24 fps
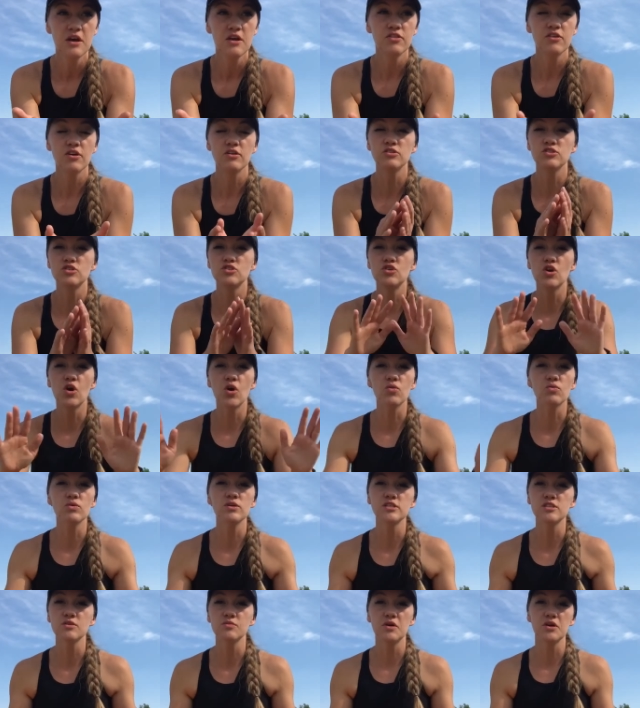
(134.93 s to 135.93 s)
There's no
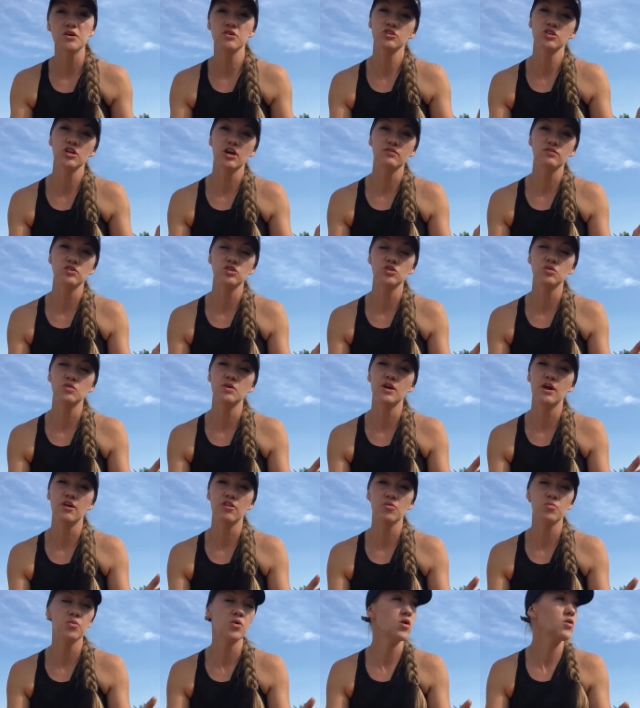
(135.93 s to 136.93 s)
reason why you should have to do
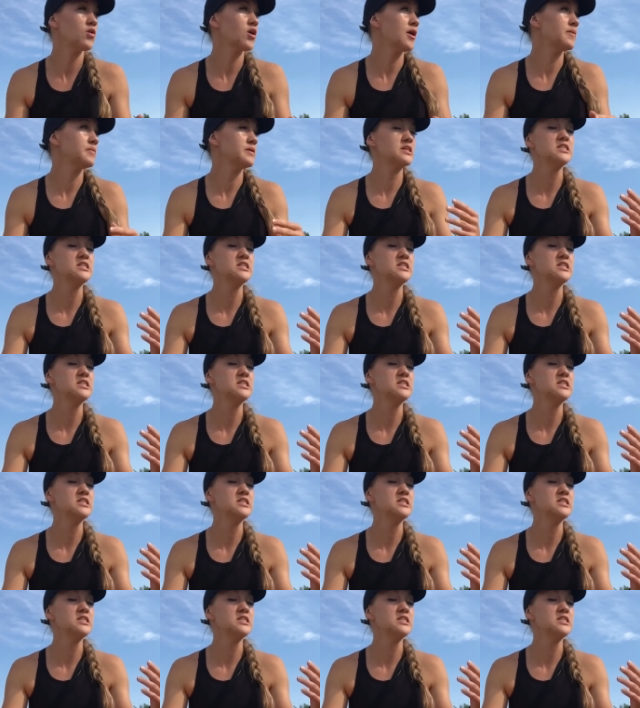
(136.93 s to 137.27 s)
another program